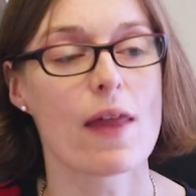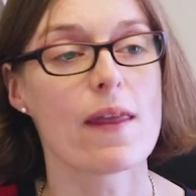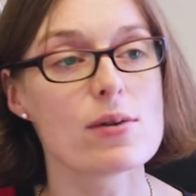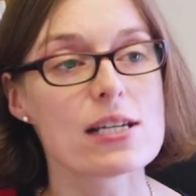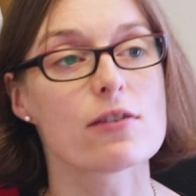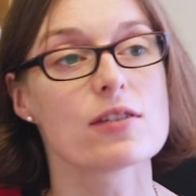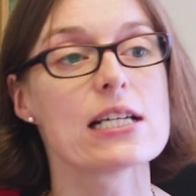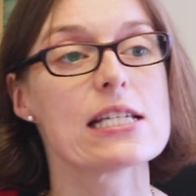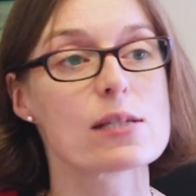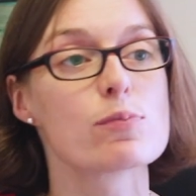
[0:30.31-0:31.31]
and there were
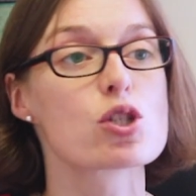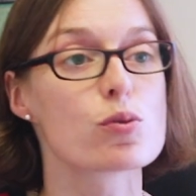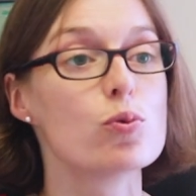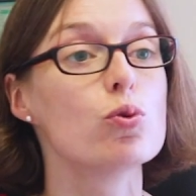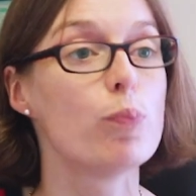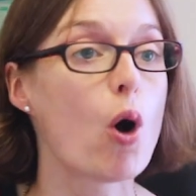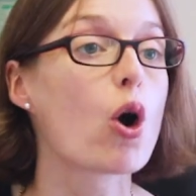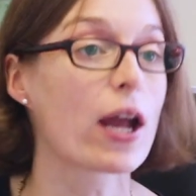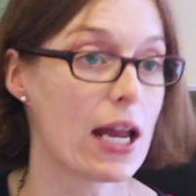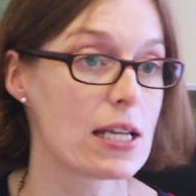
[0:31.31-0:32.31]
definitely some small
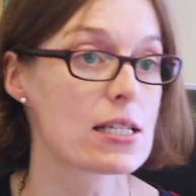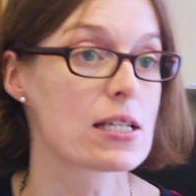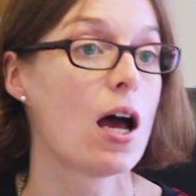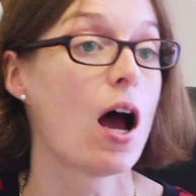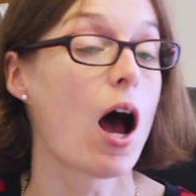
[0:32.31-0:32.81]
pockets,